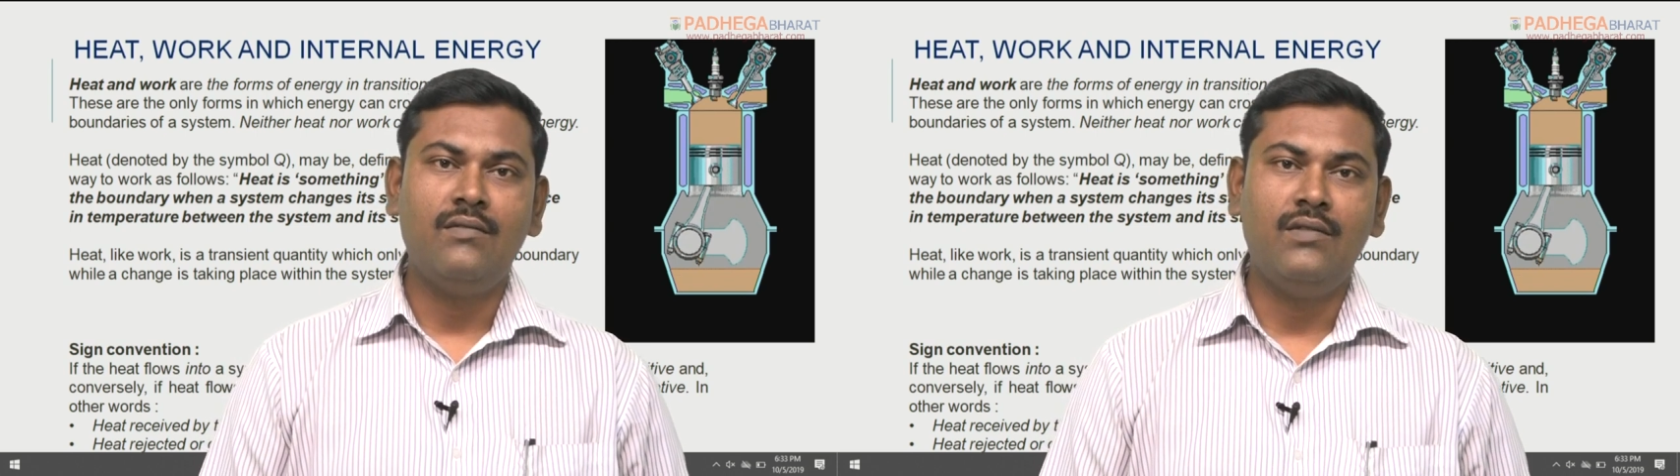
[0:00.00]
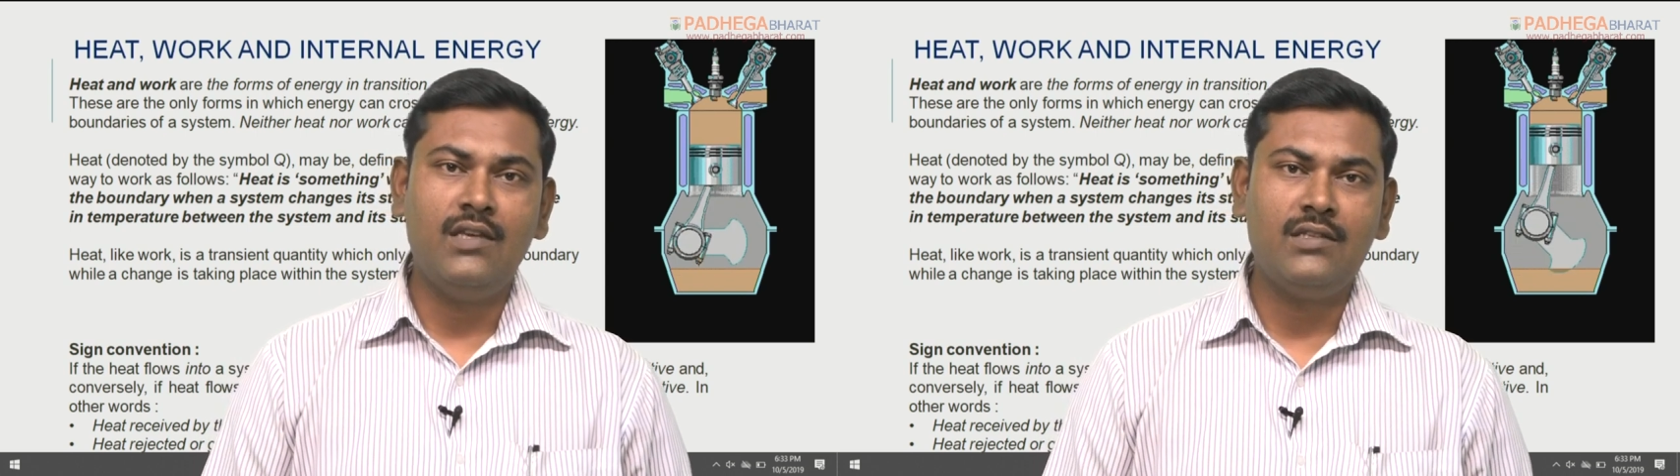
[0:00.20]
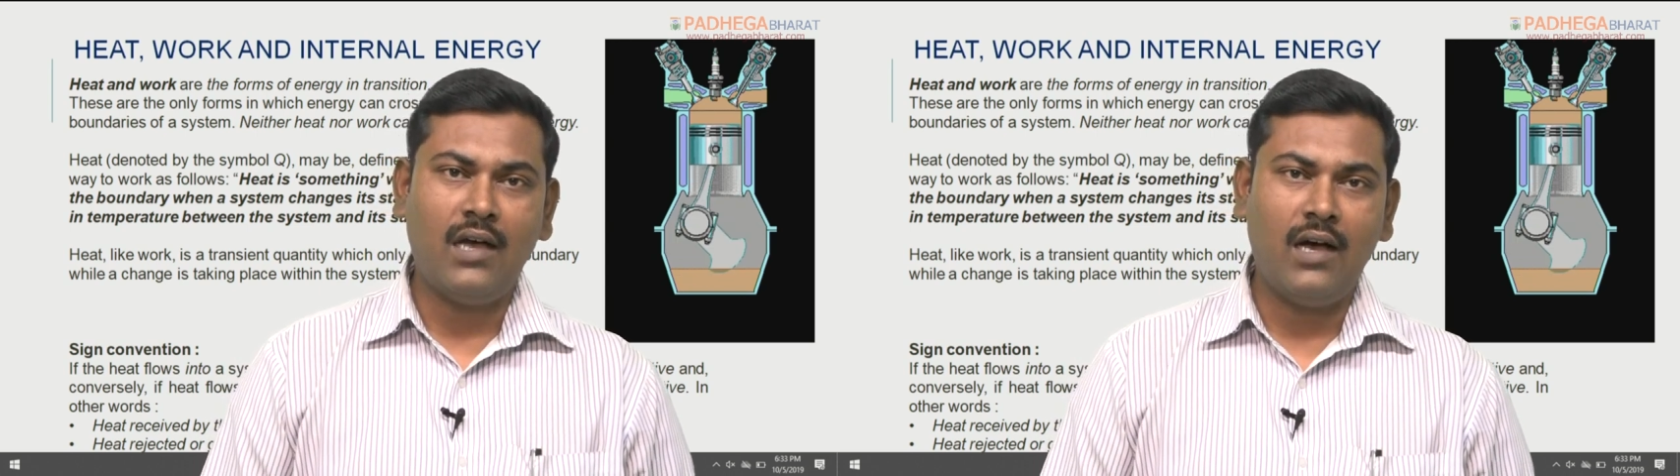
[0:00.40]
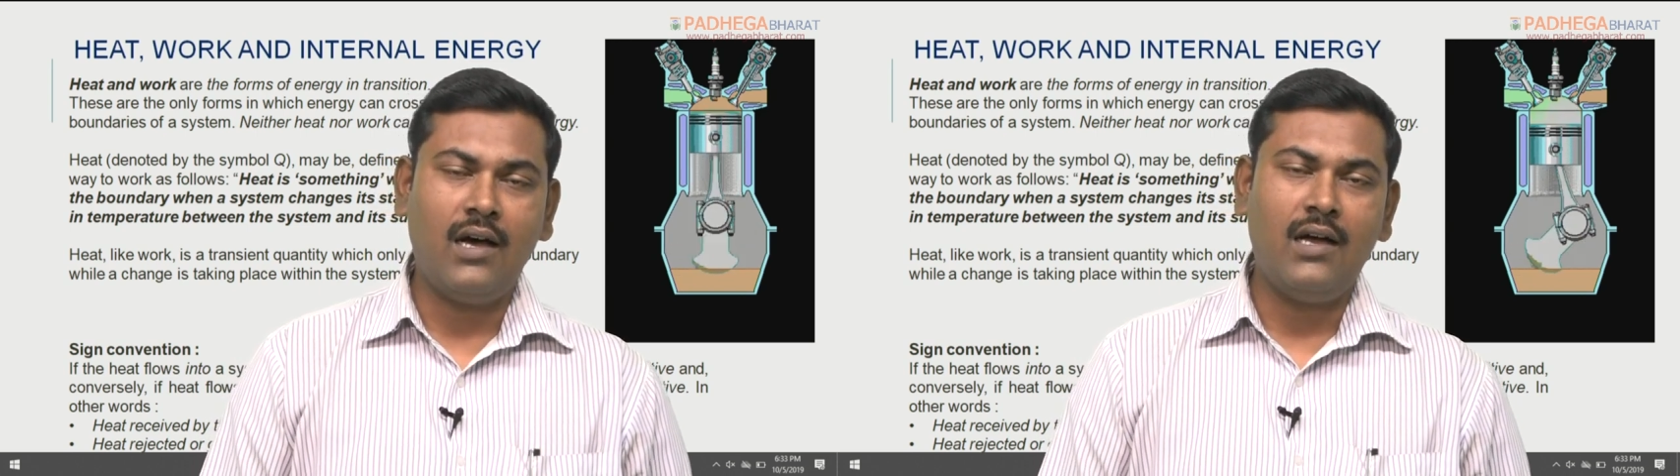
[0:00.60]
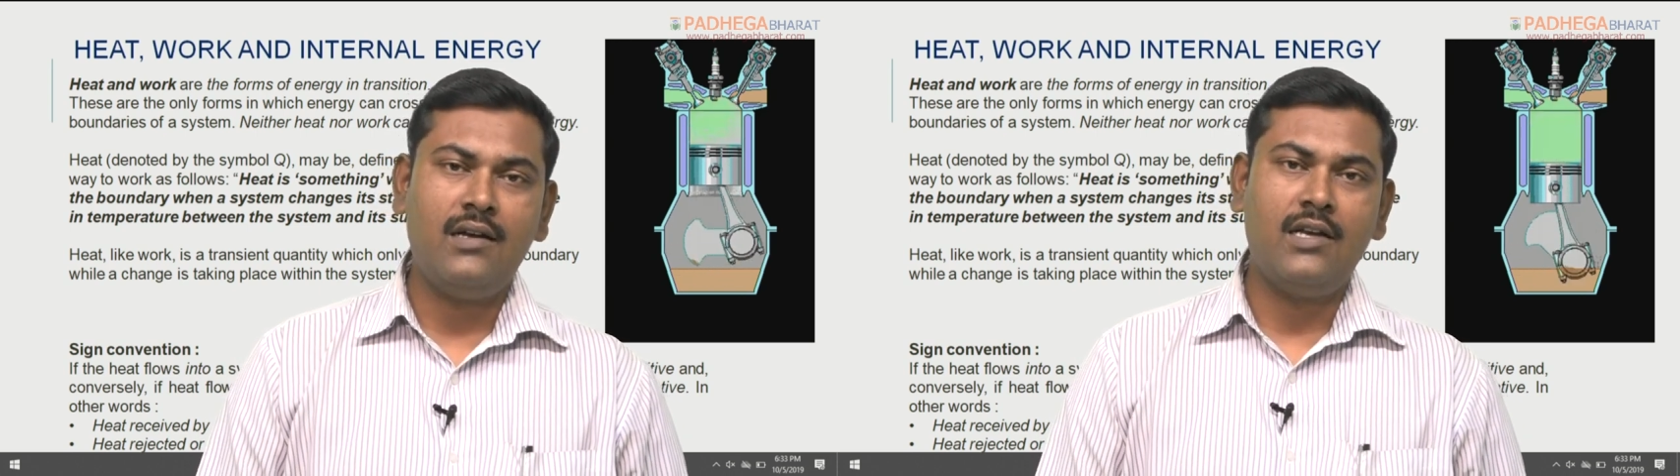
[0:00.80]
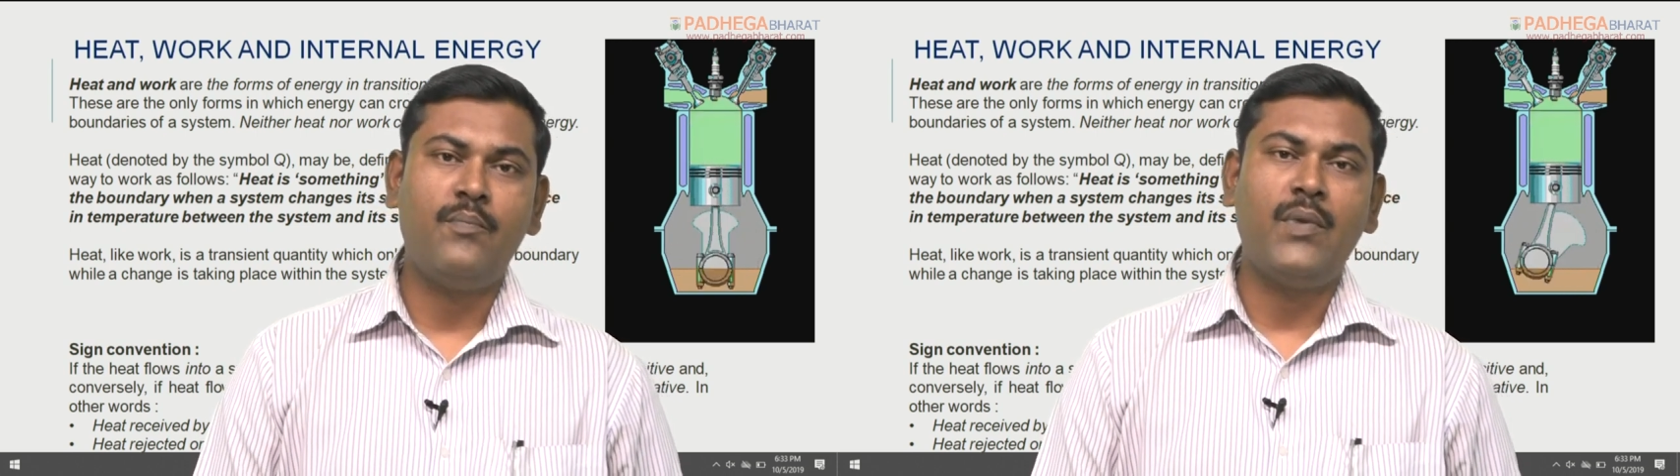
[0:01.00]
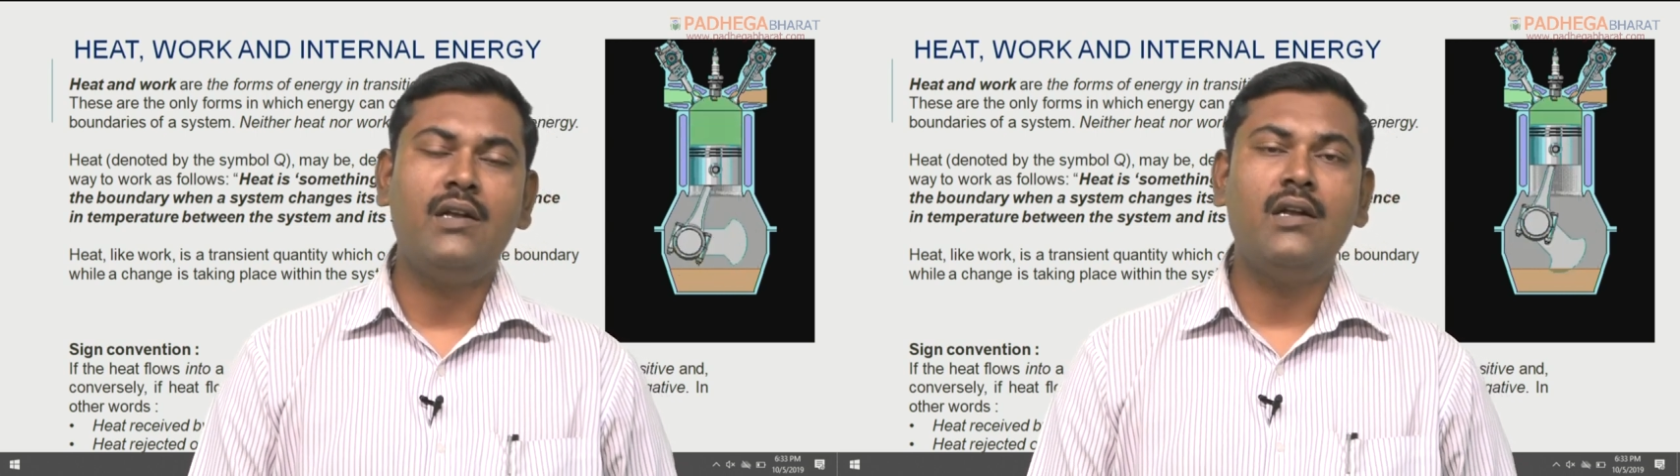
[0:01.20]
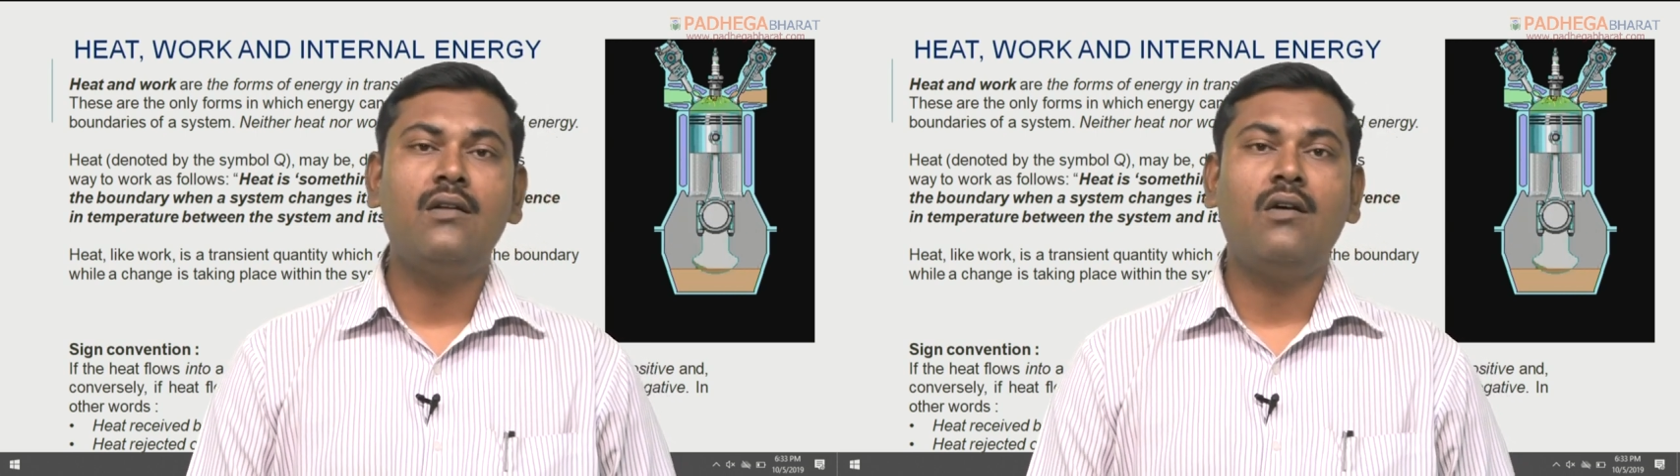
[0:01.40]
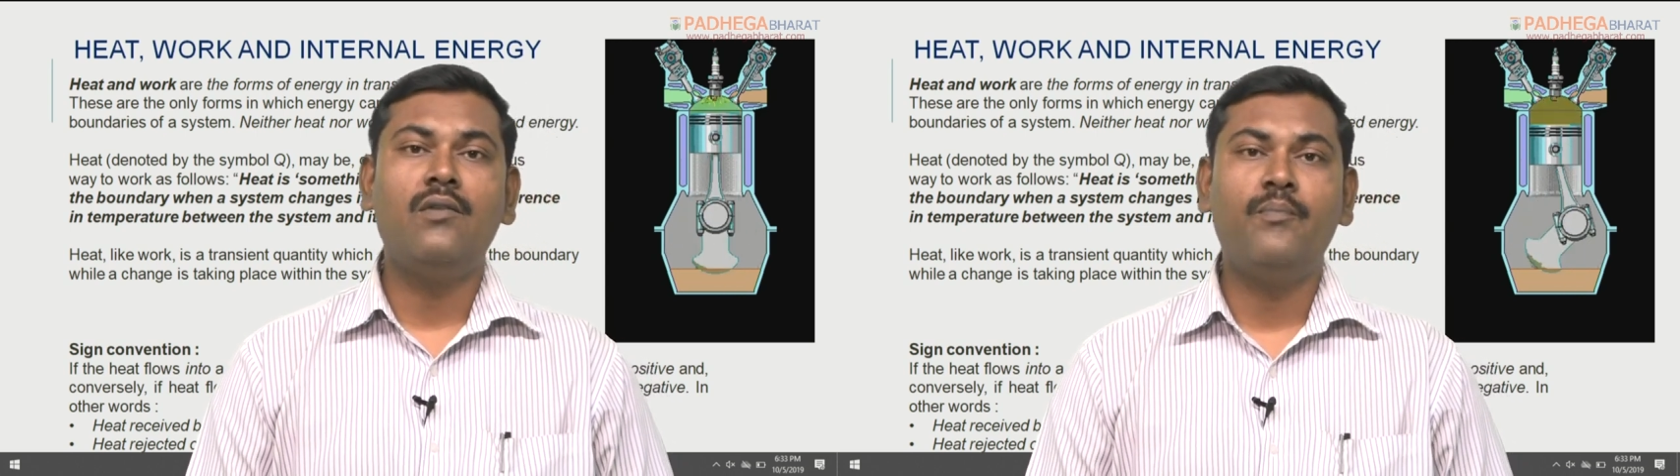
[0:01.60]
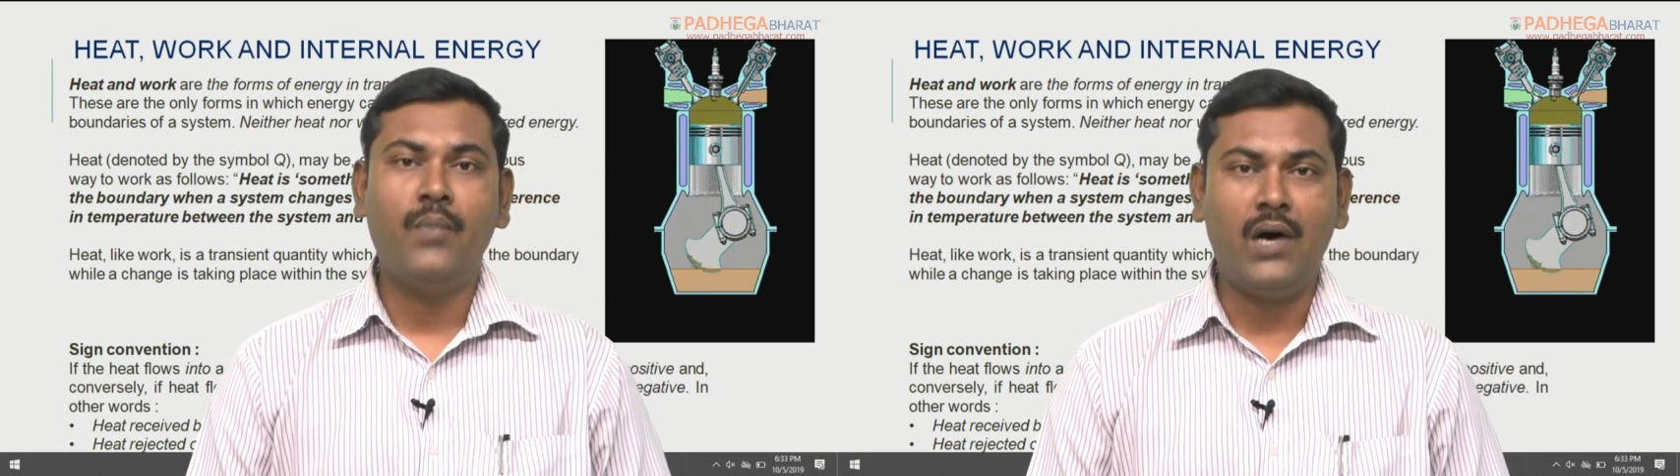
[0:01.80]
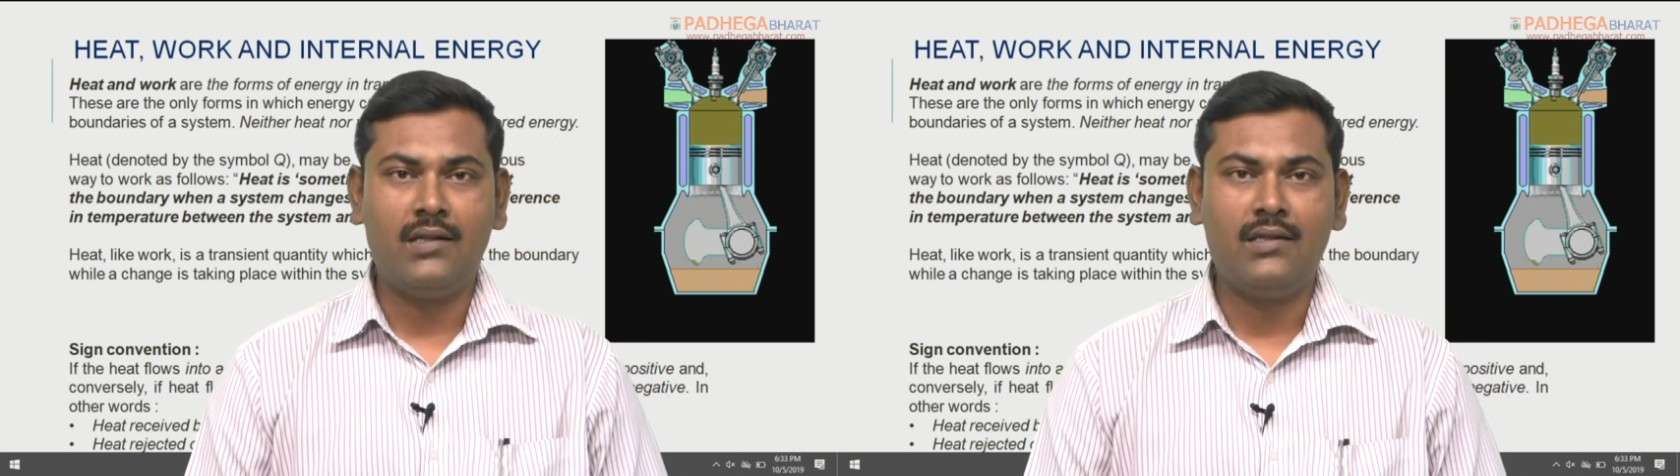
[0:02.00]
these are dependent on path,